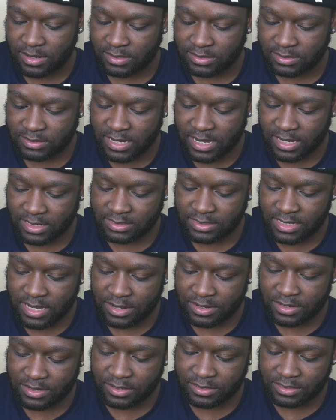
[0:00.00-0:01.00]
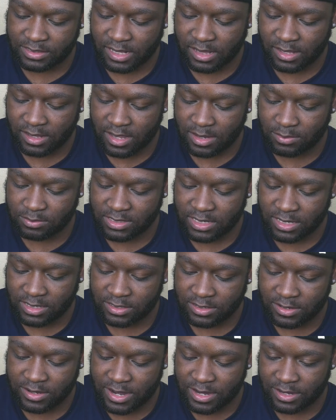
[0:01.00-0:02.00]
tech sector, telecom
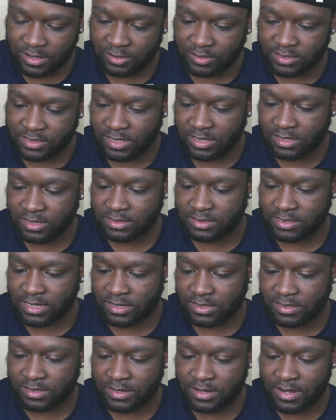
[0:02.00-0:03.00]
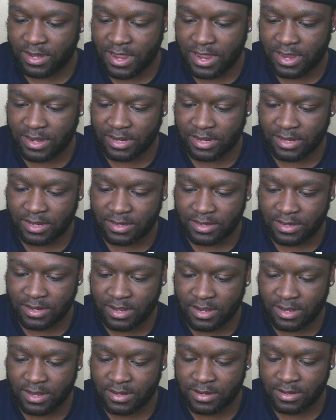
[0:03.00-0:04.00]
sector, and utility sector, and hit
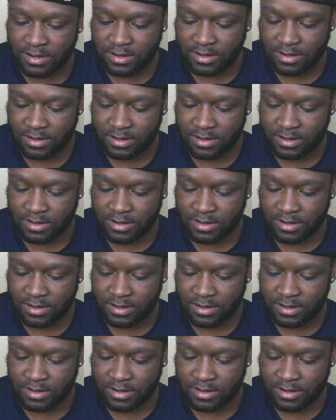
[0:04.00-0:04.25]
done.